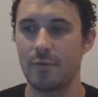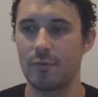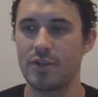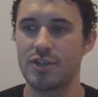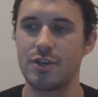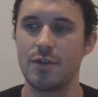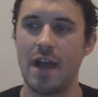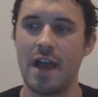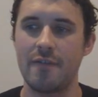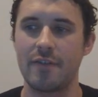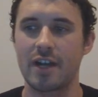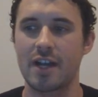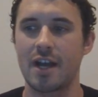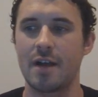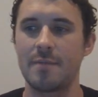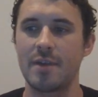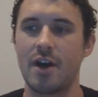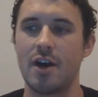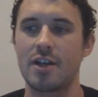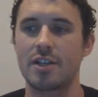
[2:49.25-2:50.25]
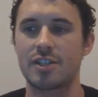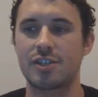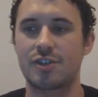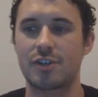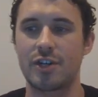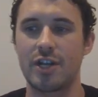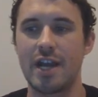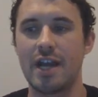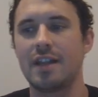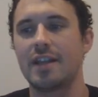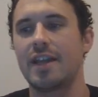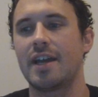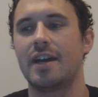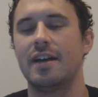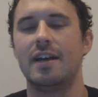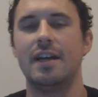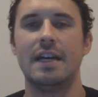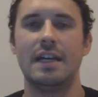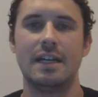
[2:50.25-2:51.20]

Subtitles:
Would you ever come to Australia?